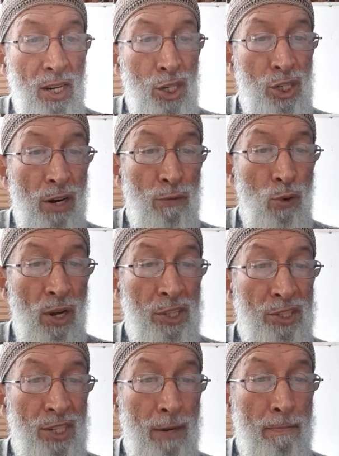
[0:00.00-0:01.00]
Shavuot
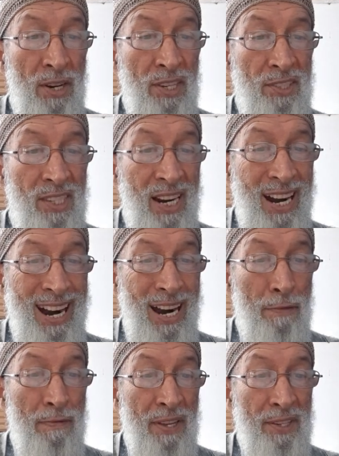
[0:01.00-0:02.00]
celebrates the
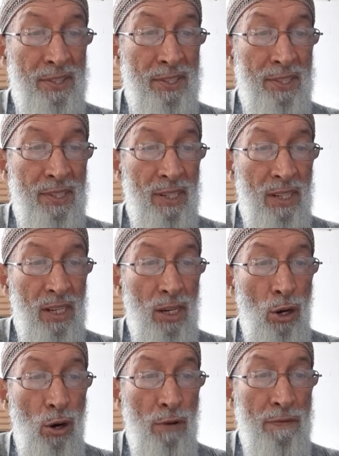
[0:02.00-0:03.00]
harvest
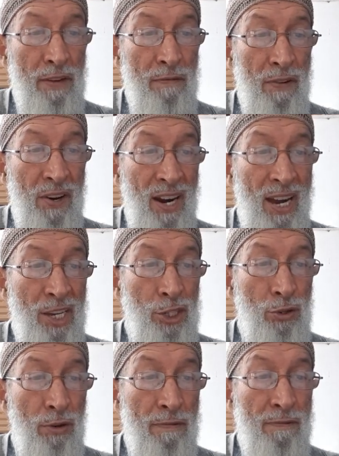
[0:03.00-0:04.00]
of a
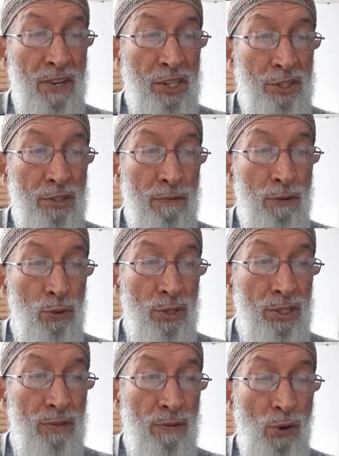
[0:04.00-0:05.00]
variety of first
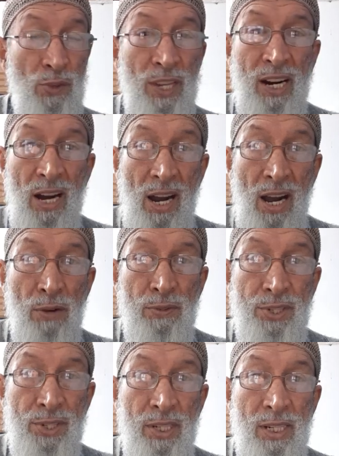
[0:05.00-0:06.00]
fruit from the
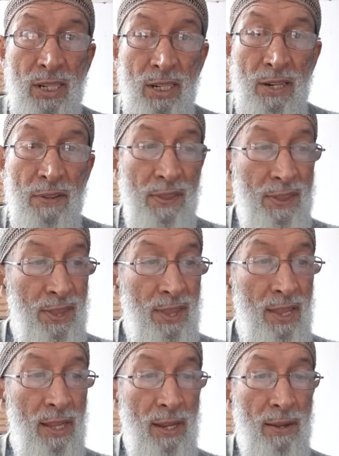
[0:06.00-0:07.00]
ground, earth.
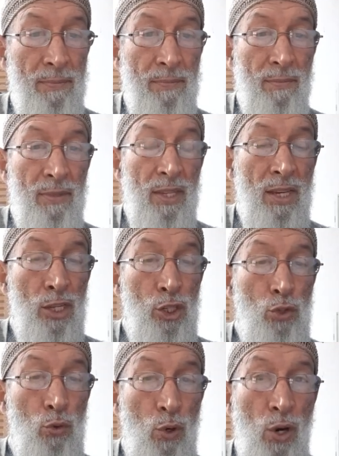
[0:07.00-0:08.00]

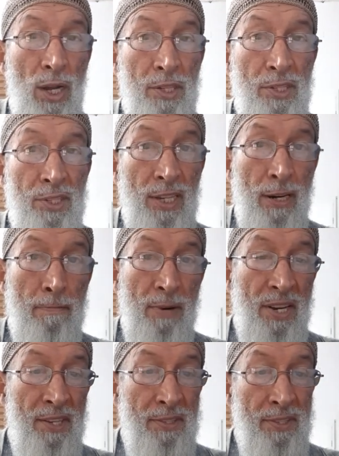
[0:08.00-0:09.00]
Sukkot
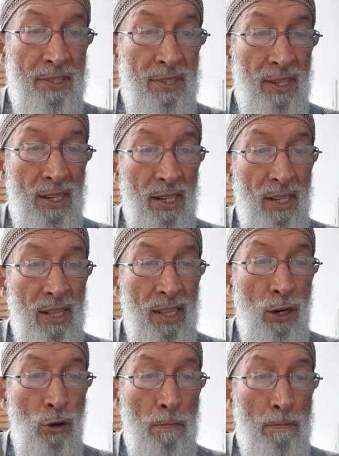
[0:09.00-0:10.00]
celebrates the
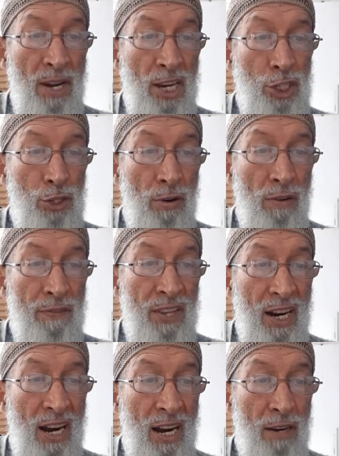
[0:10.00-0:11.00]
completion of the
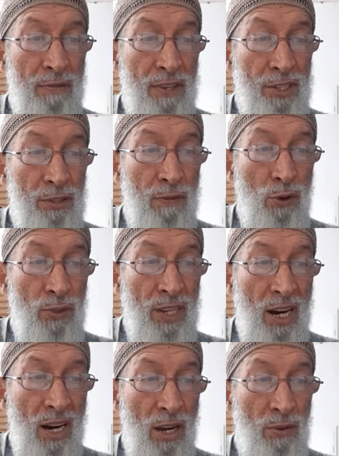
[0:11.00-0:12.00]
harvest from the
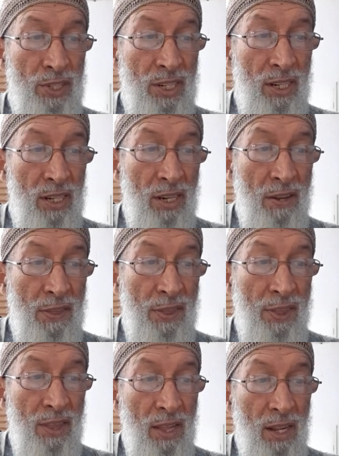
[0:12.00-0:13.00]
ground earth.
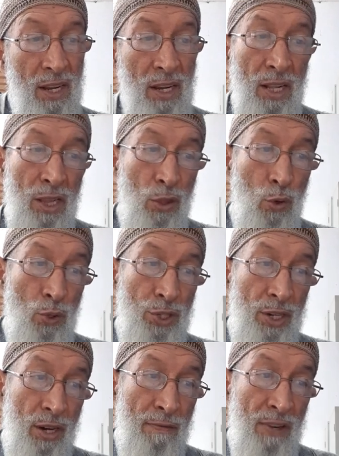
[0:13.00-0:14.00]
Note
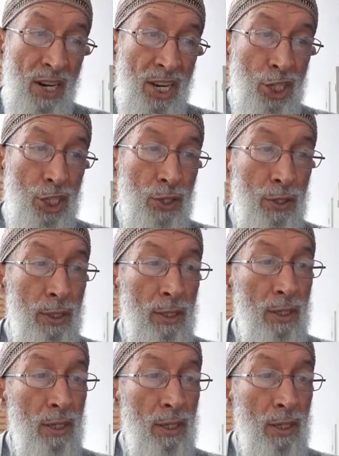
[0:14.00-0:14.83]
Revelation